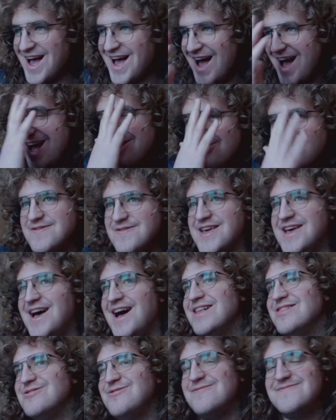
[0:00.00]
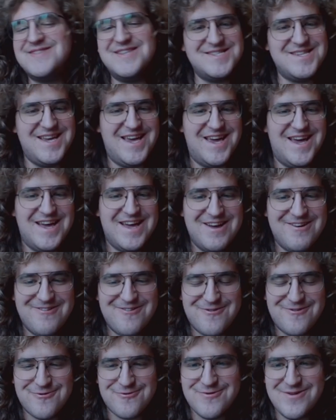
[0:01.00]
I love it. I love to see it.
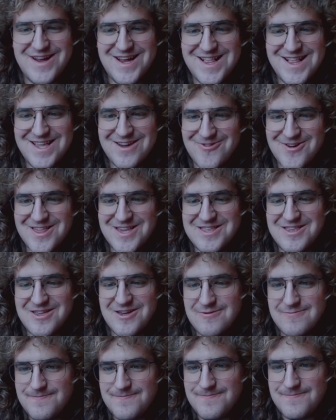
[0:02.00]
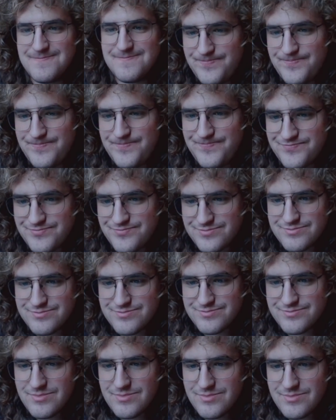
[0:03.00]
Really, really do.
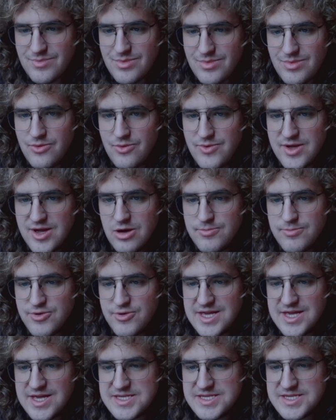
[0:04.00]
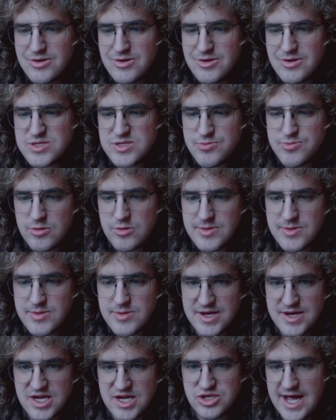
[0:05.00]
We got a brilliancy. That was probably the
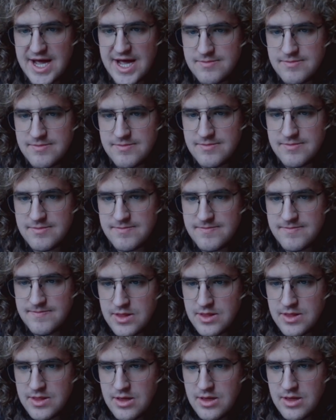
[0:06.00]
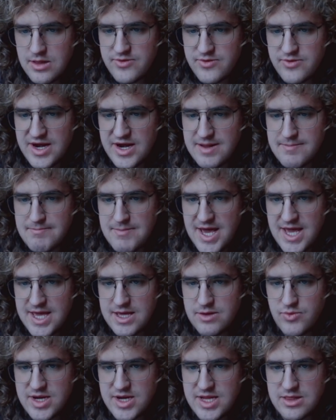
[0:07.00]
bishop sack. Threatening
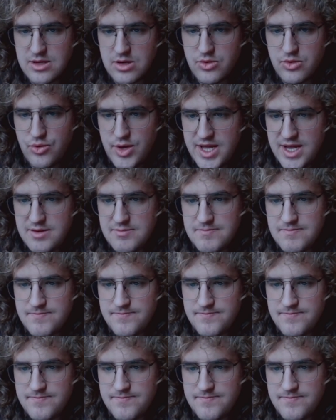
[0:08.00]
mate, winning the queen.